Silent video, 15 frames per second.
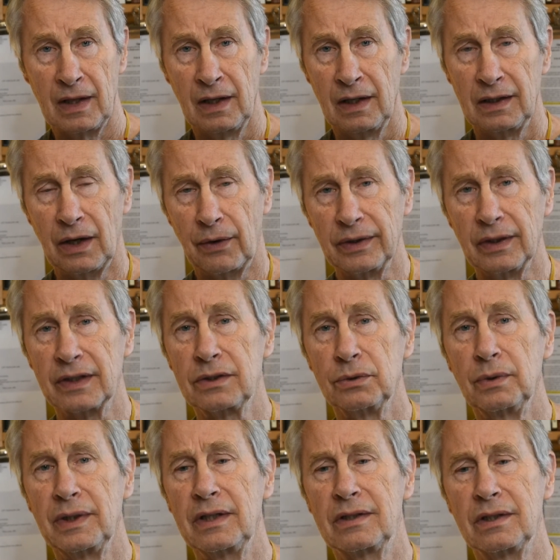Now, I'd like to
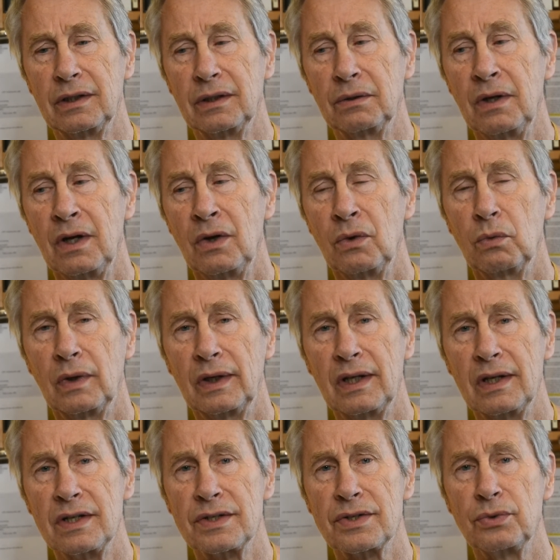read to you what
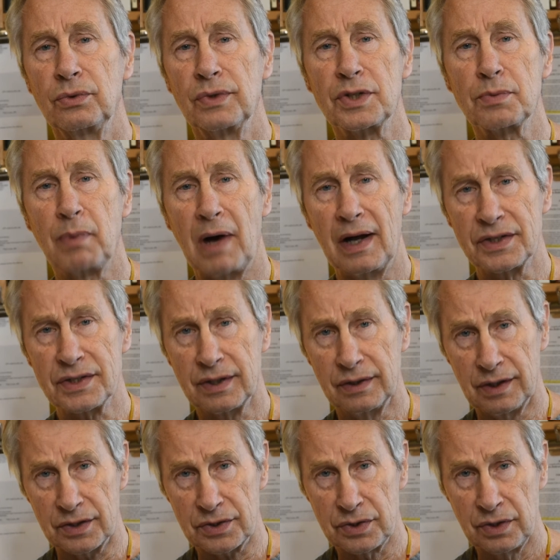his response to
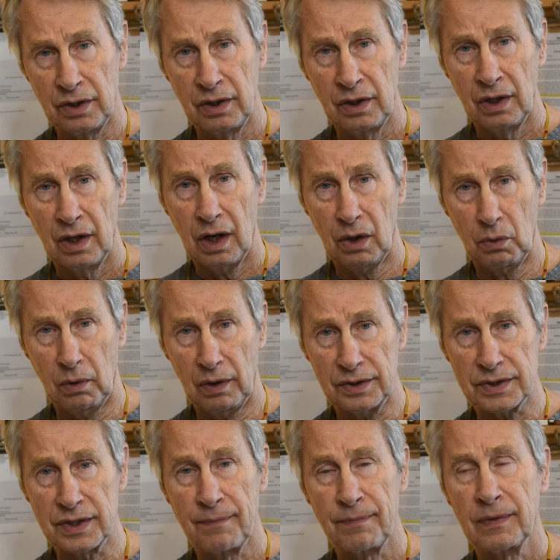this
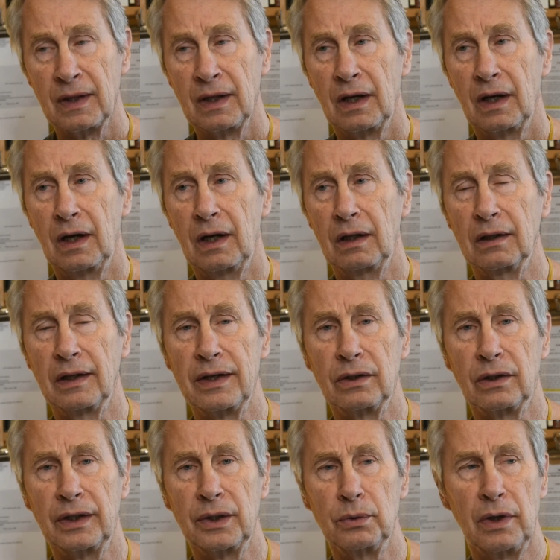was. Later
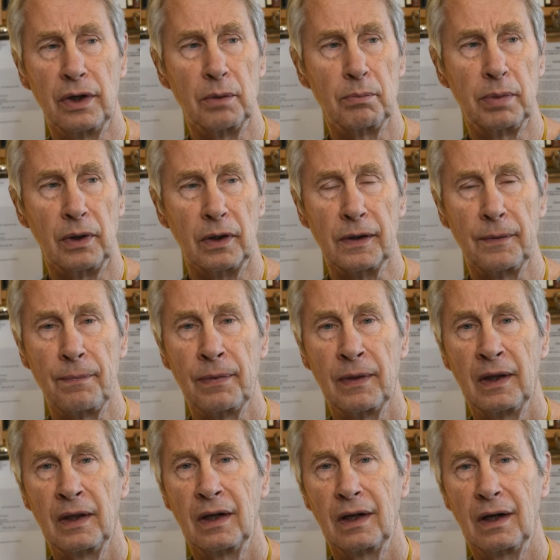on, he wrote a book
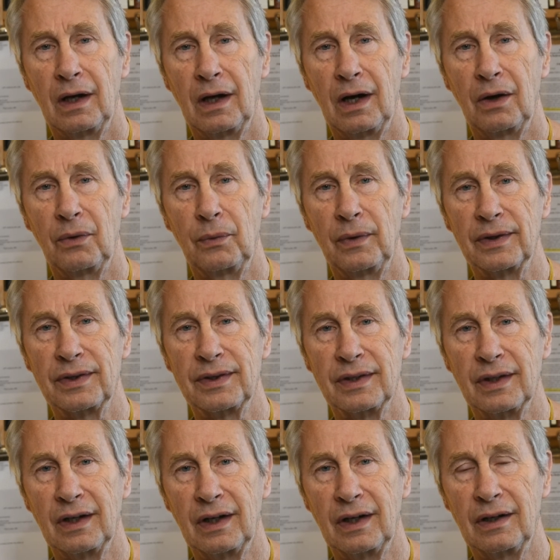with
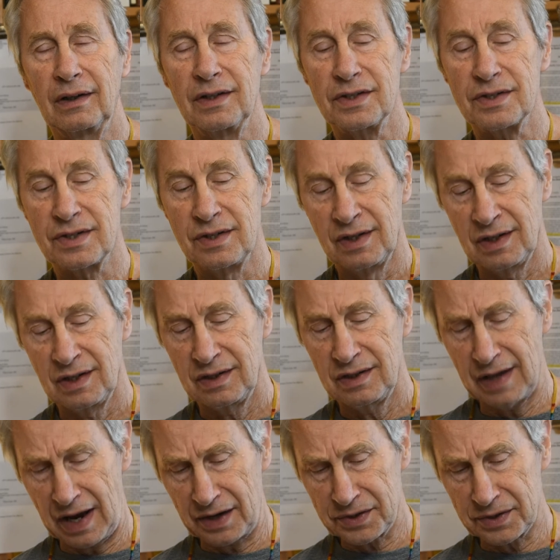his
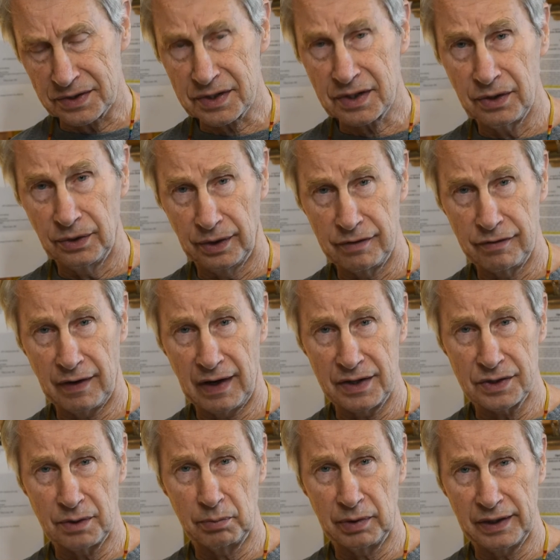National Security
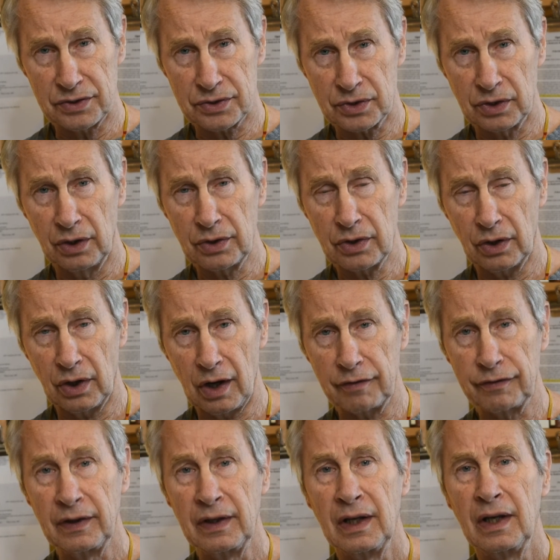Advisor, Brent Scowcroft,
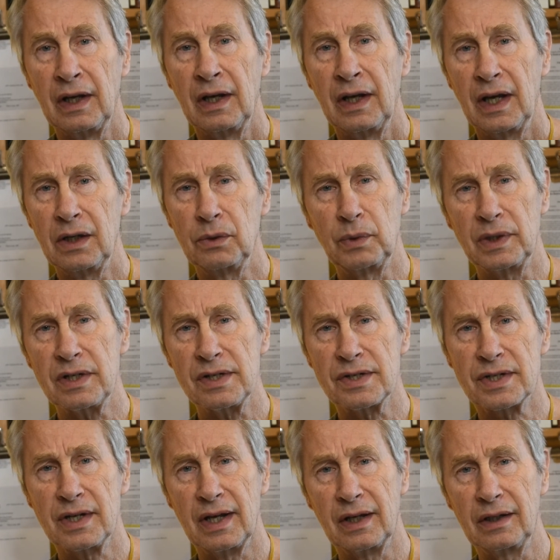in which he
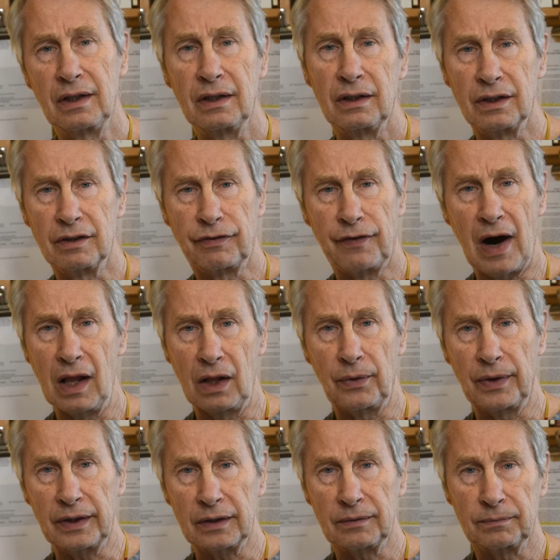said the following: